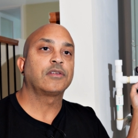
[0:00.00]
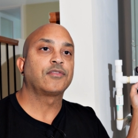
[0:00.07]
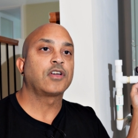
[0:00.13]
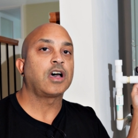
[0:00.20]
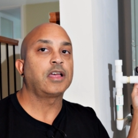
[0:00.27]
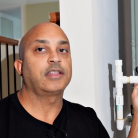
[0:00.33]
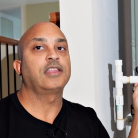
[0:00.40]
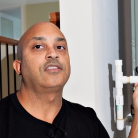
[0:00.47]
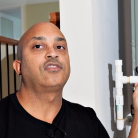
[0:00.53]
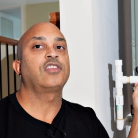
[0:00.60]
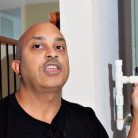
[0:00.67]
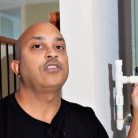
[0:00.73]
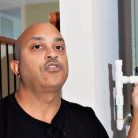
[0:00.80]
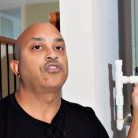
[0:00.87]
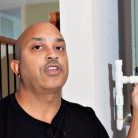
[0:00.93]
of
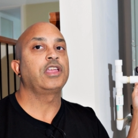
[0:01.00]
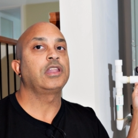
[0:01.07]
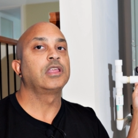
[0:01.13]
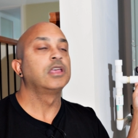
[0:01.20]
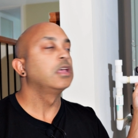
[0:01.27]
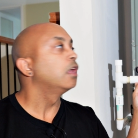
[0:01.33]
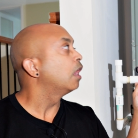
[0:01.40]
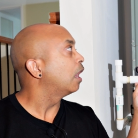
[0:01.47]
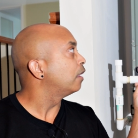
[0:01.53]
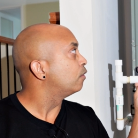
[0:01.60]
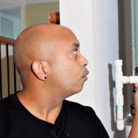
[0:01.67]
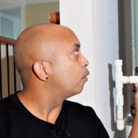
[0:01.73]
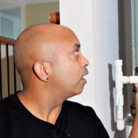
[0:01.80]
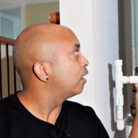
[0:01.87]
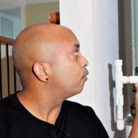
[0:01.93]
condensate drain. And the
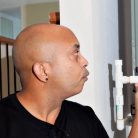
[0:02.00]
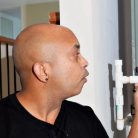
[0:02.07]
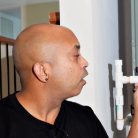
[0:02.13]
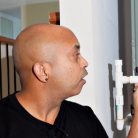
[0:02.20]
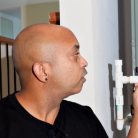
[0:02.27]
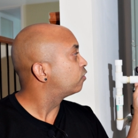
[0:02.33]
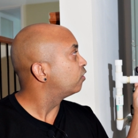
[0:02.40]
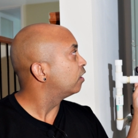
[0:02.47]
way it works